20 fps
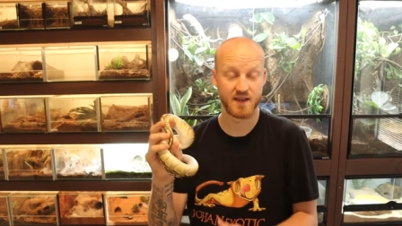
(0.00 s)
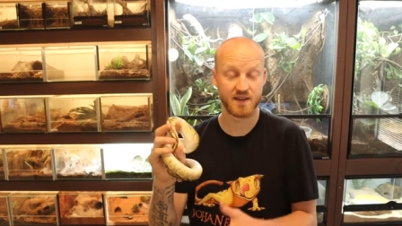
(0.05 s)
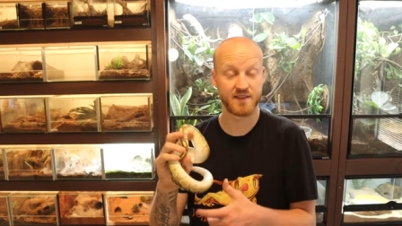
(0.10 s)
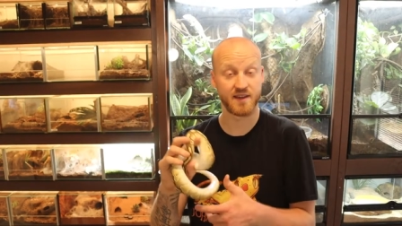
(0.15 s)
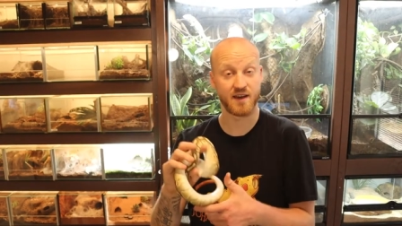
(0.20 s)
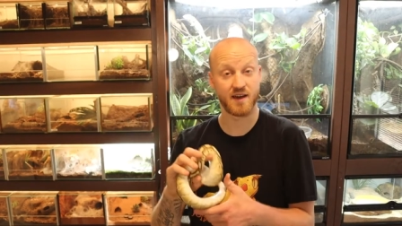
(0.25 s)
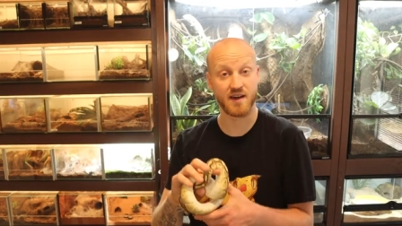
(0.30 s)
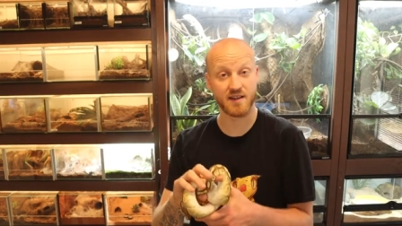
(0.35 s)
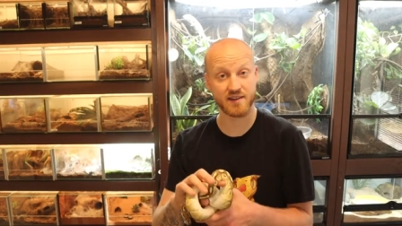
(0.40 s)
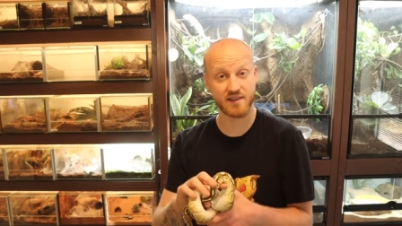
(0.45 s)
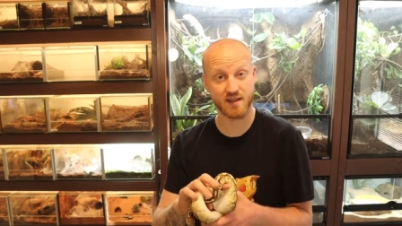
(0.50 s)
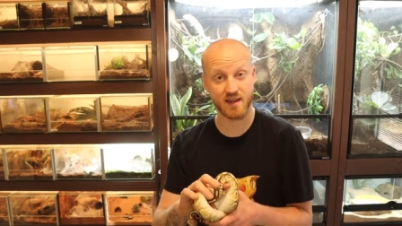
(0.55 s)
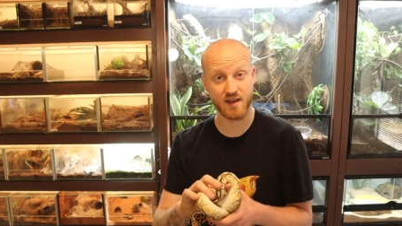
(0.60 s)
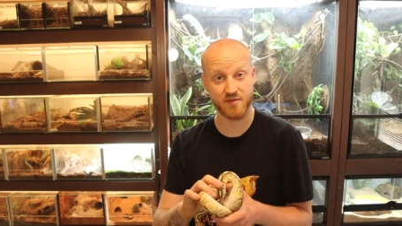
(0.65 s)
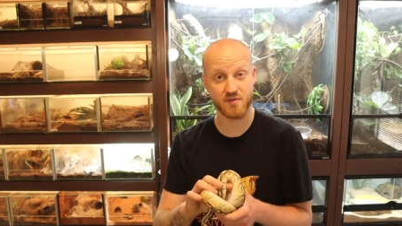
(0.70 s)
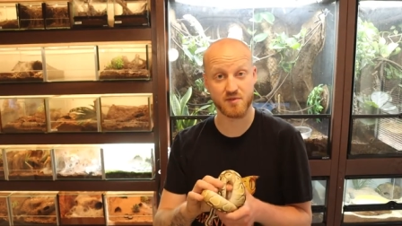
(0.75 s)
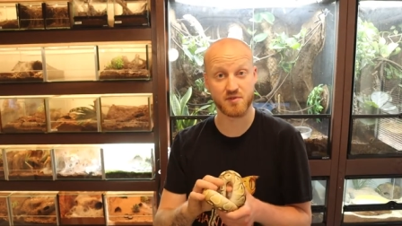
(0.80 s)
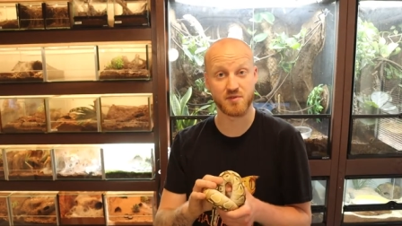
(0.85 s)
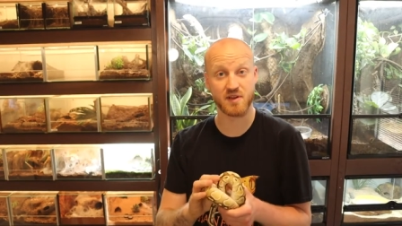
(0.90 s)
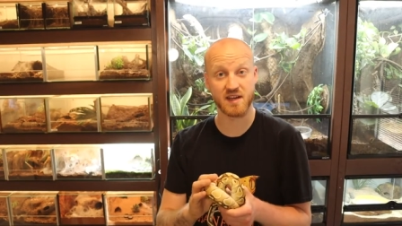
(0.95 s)
They hunt a
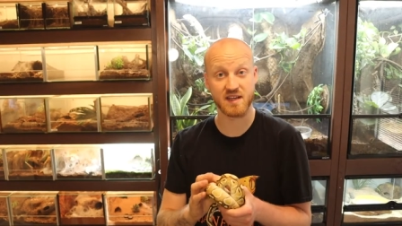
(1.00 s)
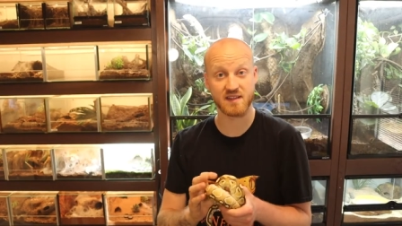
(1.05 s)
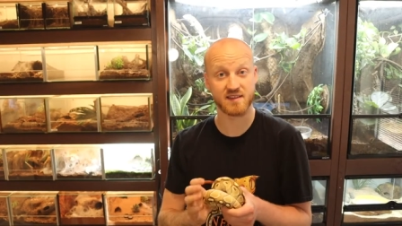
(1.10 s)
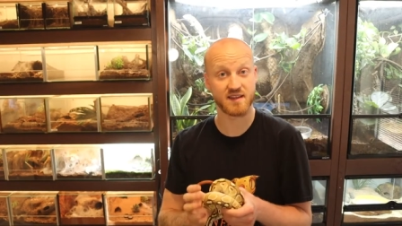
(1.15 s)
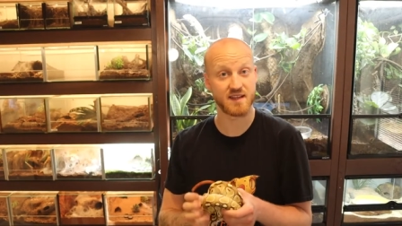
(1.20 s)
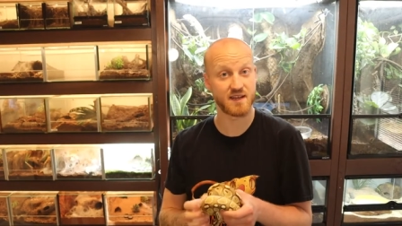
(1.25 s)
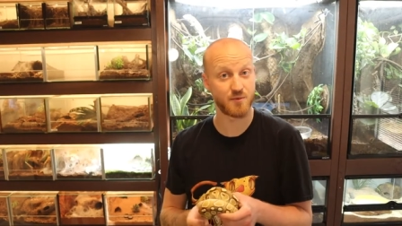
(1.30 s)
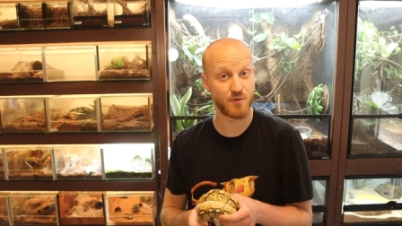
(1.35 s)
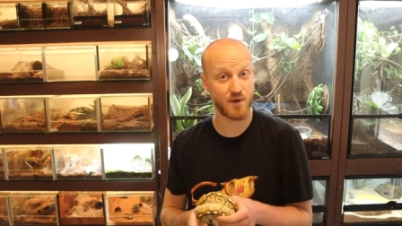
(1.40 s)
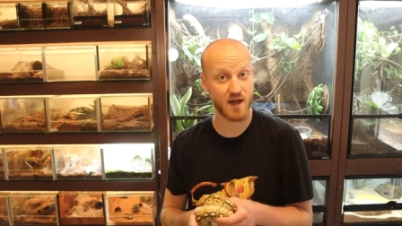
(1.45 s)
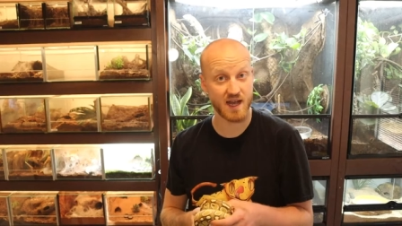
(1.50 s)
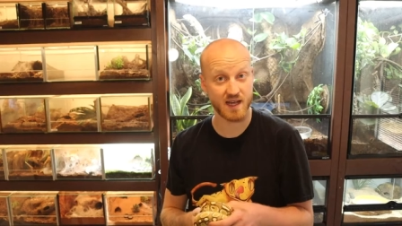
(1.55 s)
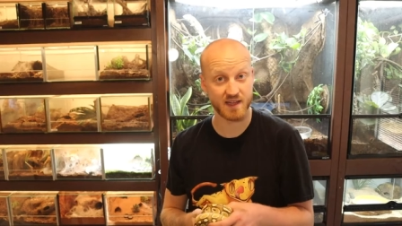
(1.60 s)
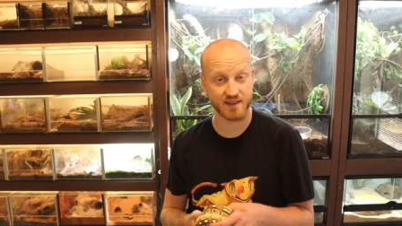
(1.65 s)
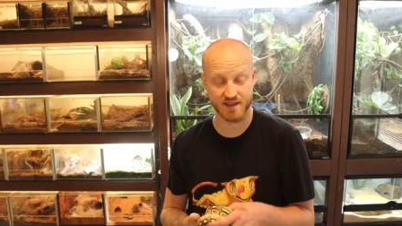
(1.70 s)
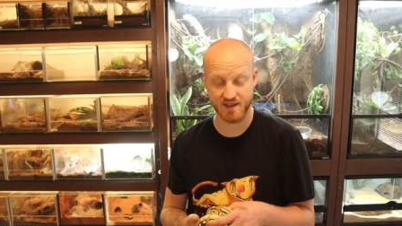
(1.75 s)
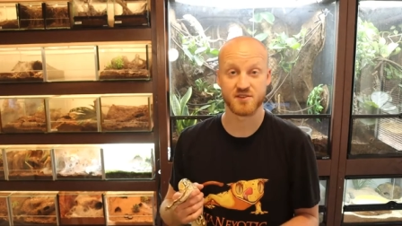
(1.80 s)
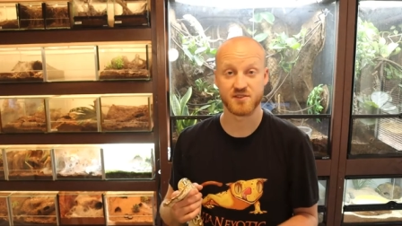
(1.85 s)
lot from trees in the wild.